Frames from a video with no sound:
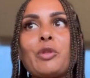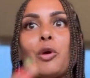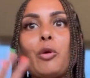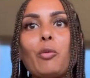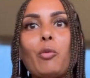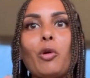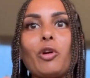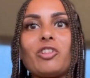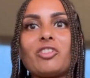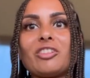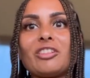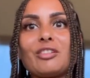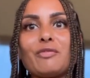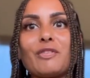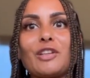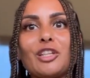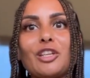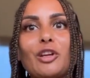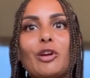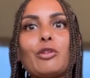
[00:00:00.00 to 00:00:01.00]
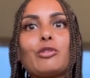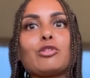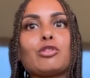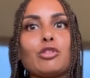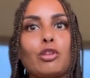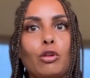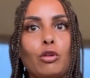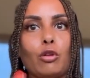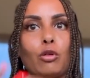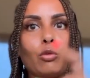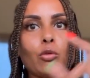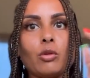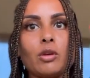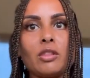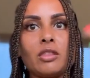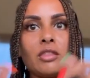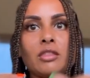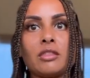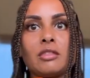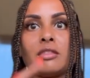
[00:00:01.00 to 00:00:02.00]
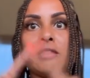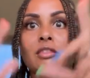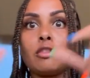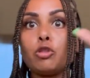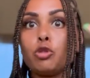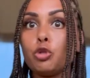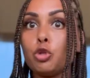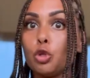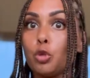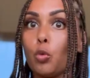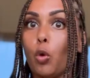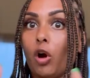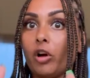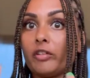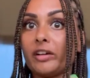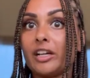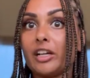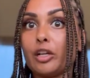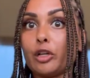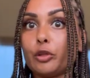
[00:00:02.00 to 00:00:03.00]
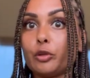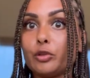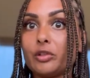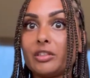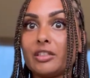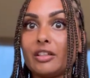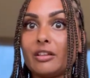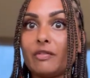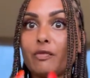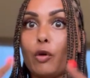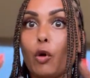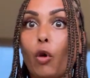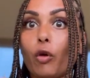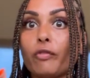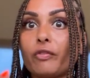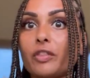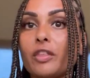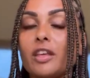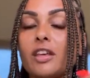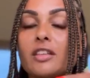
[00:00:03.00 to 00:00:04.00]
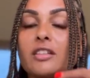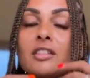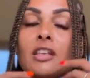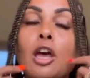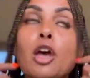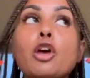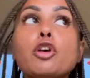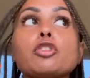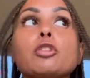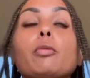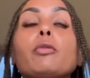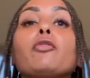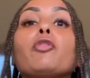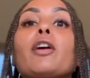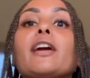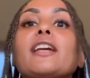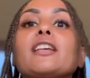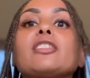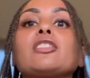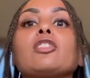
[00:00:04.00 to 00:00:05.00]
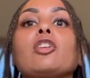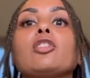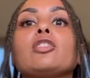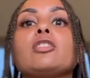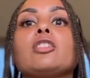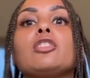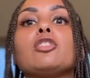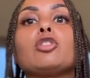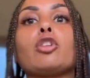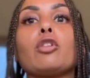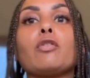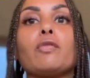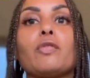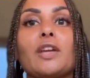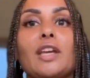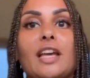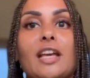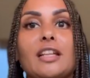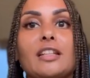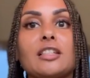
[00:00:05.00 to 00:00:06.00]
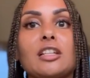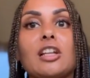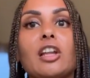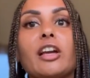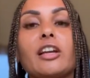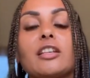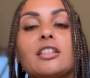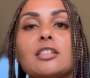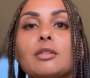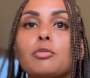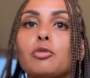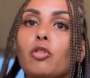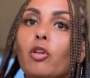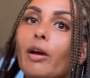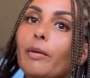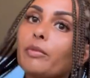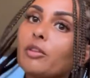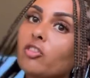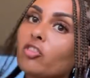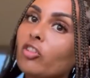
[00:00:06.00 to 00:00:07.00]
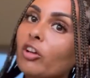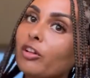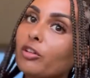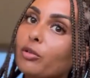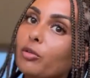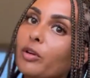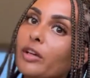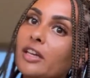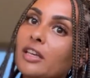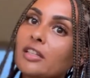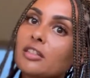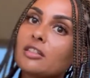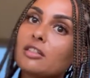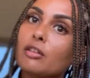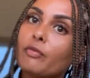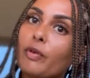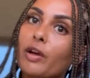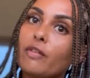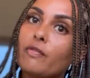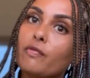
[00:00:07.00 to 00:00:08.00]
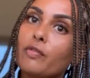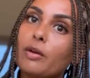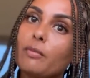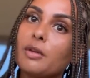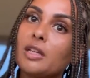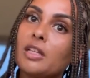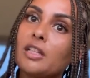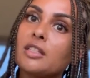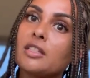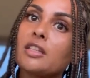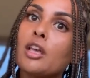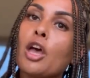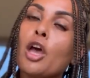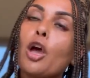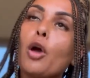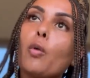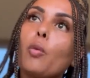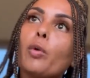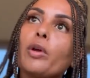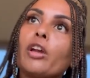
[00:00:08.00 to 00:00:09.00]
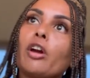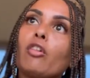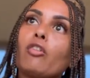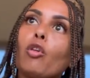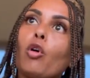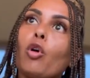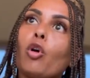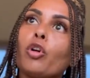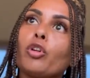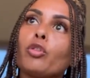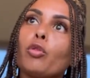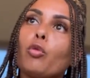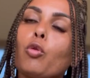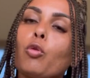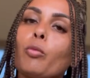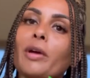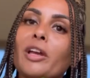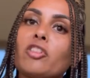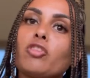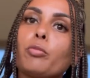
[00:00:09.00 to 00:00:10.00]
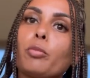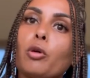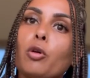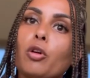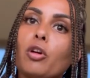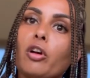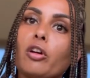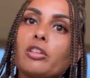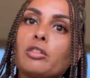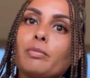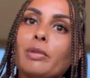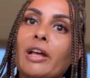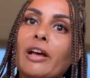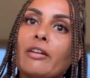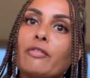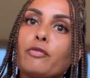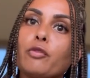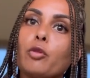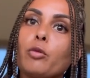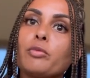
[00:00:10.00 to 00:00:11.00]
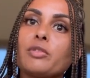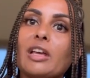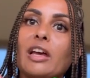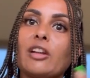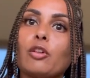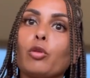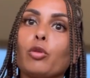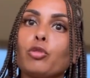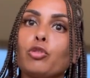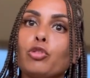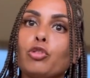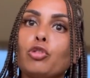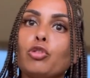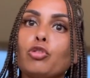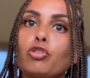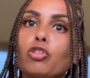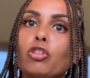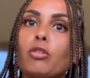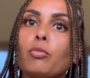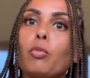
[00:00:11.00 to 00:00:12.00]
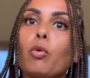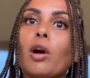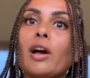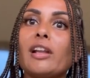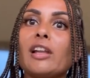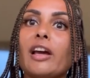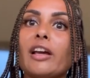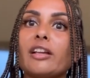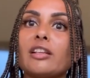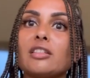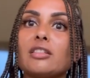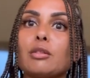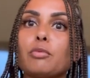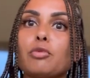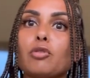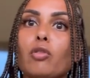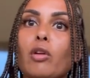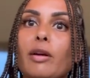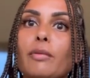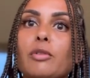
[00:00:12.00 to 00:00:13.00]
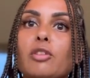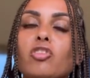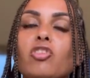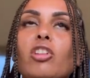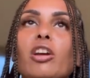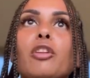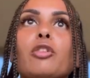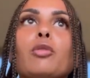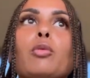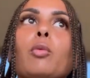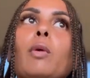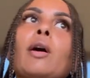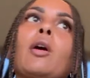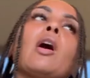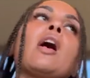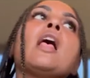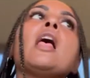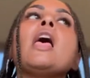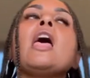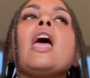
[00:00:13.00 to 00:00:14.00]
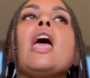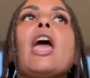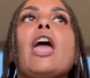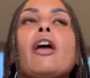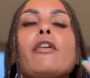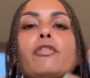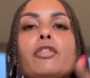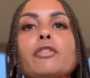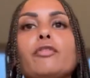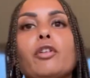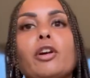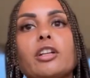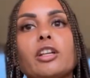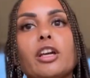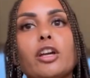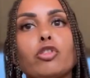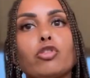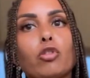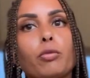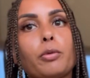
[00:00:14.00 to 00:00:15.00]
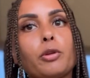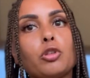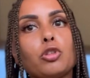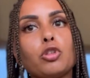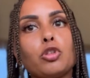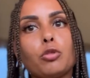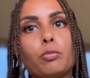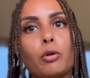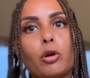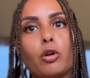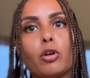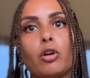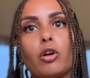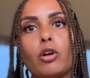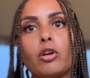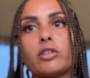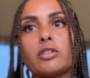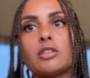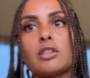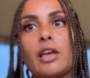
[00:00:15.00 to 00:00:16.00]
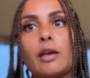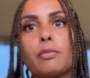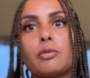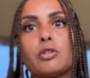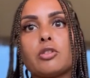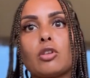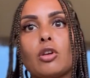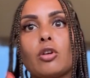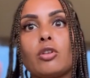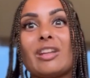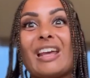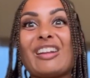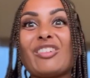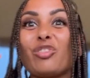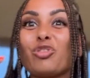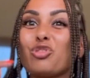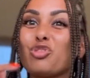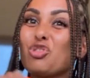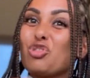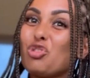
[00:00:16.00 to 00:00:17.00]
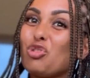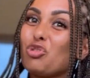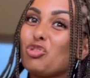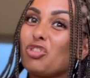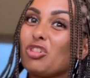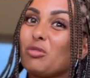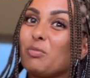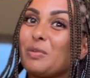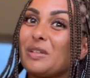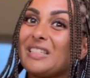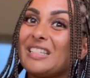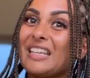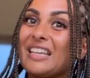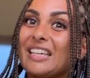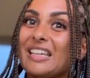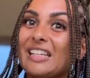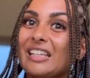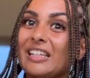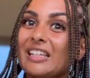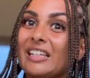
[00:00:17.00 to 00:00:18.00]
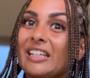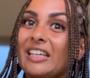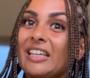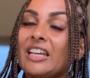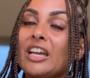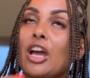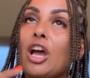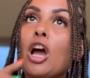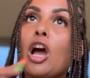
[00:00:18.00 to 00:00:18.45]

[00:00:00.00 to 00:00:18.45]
watch this video, so you are inclusive of this. So before I get started, don't forget to like and subscribe this channel. It's Divine Feminines. We are on major podcast platforms and on YouTube. Why like and subscribe this channel? Well, every Friday I drop a new podcast episode, and on YouTube particularly